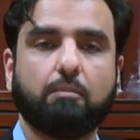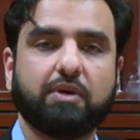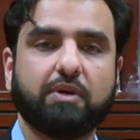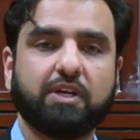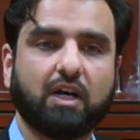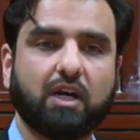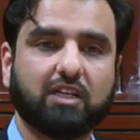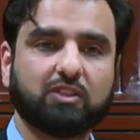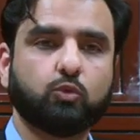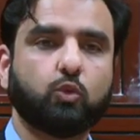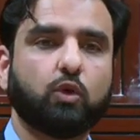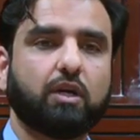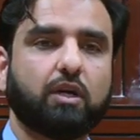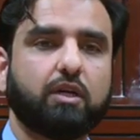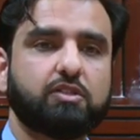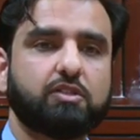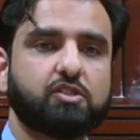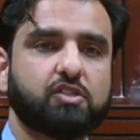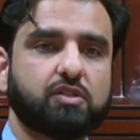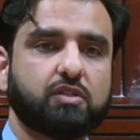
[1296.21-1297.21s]
In other
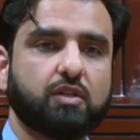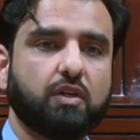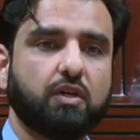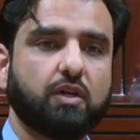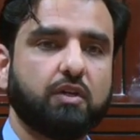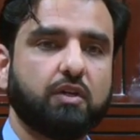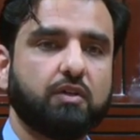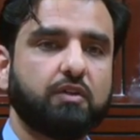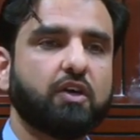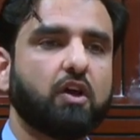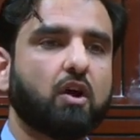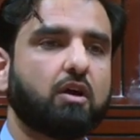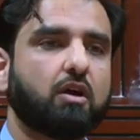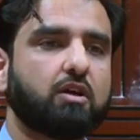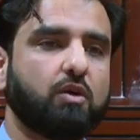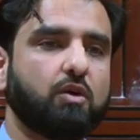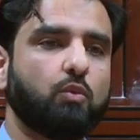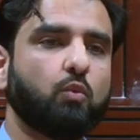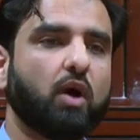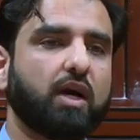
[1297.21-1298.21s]
words, there
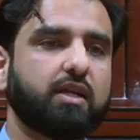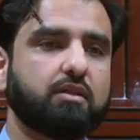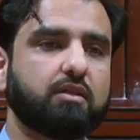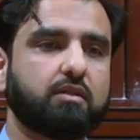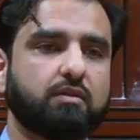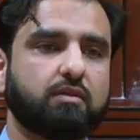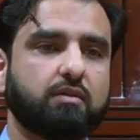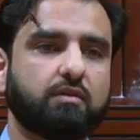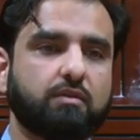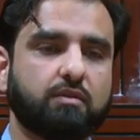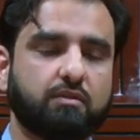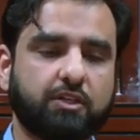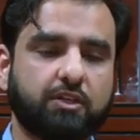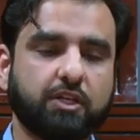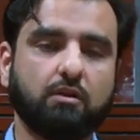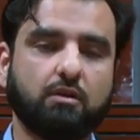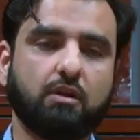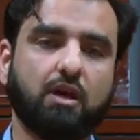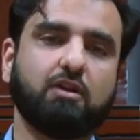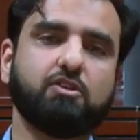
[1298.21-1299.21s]
are what
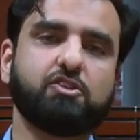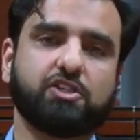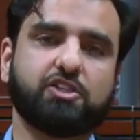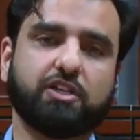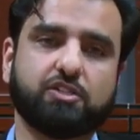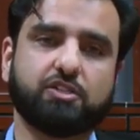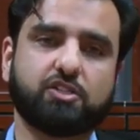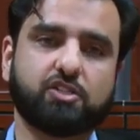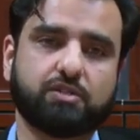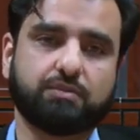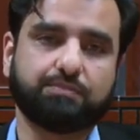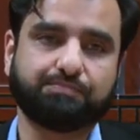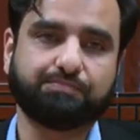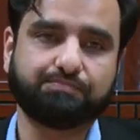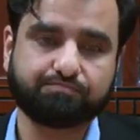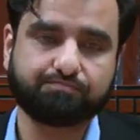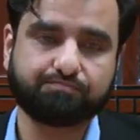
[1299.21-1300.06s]
theologians